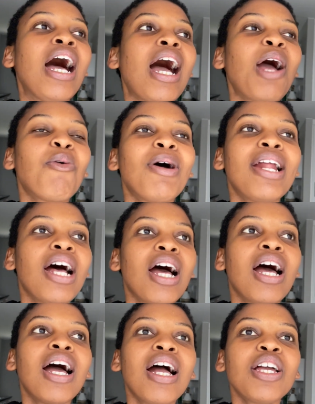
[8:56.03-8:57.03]
I want to,
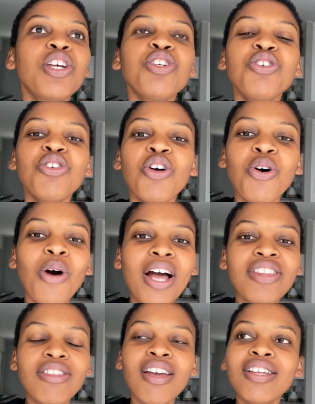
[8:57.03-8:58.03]
you know, I
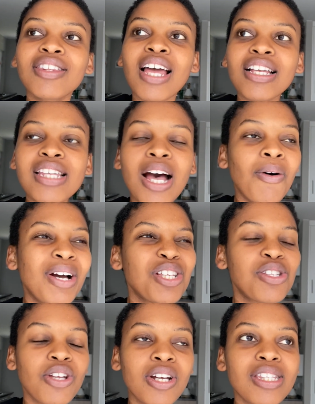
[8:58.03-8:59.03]
think that's how I
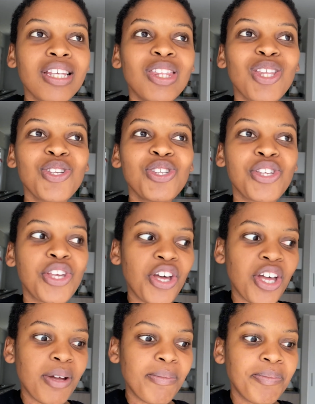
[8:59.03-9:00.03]
started this
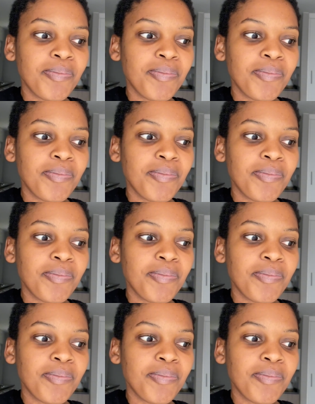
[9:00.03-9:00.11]
year.